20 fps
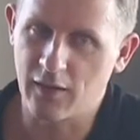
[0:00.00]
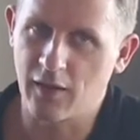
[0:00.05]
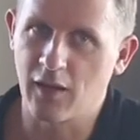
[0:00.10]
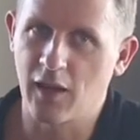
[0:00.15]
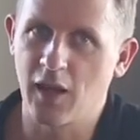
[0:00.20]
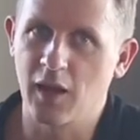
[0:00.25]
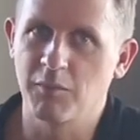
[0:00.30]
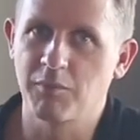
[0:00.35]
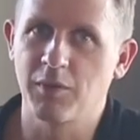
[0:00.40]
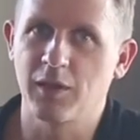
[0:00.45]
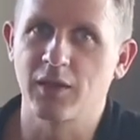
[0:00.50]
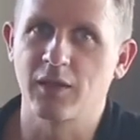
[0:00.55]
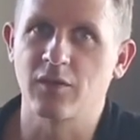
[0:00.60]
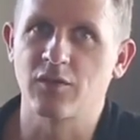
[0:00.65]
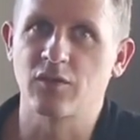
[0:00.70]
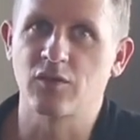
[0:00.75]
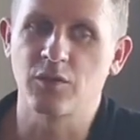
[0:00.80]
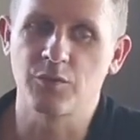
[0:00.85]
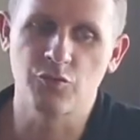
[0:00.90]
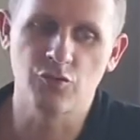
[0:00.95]
technical help
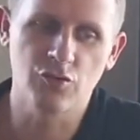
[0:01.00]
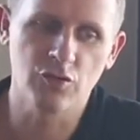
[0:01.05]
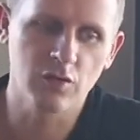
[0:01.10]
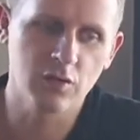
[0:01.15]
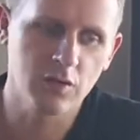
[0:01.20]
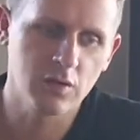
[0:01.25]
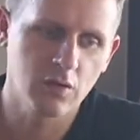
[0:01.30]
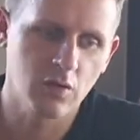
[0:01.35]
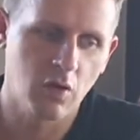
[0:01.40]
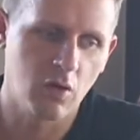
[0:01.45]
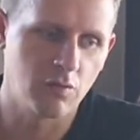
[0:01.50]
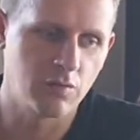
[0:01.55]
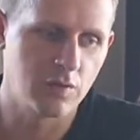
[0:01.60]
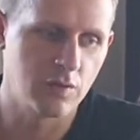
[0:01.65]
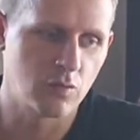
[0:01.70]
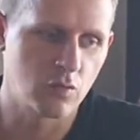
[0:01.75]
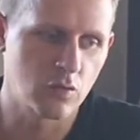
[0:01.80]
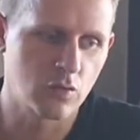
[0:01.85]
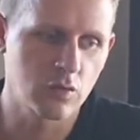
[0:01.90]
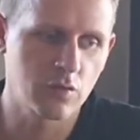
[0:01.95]
and description
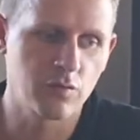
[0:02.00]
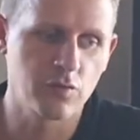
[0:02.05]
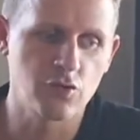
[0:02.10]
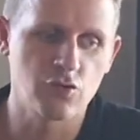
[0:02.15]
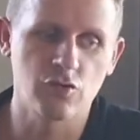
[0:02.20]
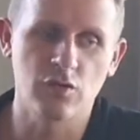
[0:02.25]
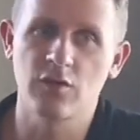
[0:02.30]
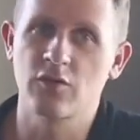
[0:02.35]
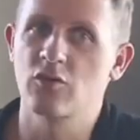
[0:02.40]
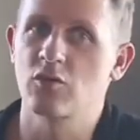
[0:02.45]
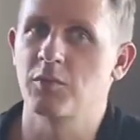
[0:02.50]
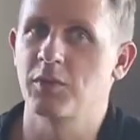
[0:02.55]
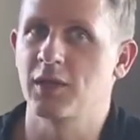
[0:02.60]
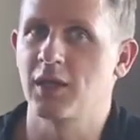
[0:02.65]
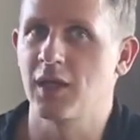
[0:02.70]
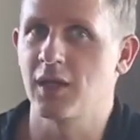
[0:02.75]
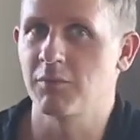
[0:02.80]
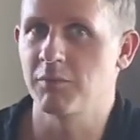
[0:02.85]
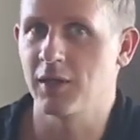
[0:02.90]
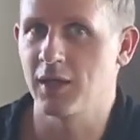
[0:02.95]
of the work which needs to
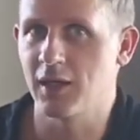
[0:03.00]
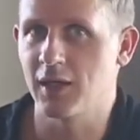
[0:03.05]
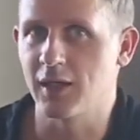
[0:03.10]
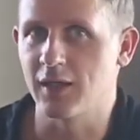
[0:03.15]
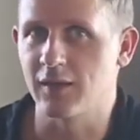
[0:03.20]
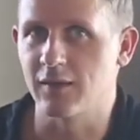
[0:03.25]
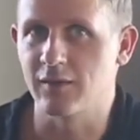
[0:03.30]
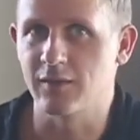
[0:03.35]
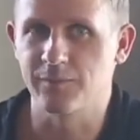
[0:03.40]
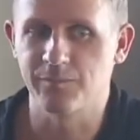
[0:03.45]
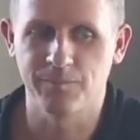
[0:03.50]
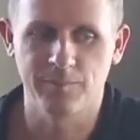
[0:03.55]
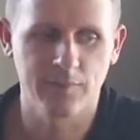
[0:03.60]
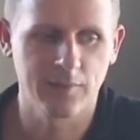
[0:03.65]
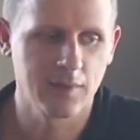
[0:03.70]
be done behind.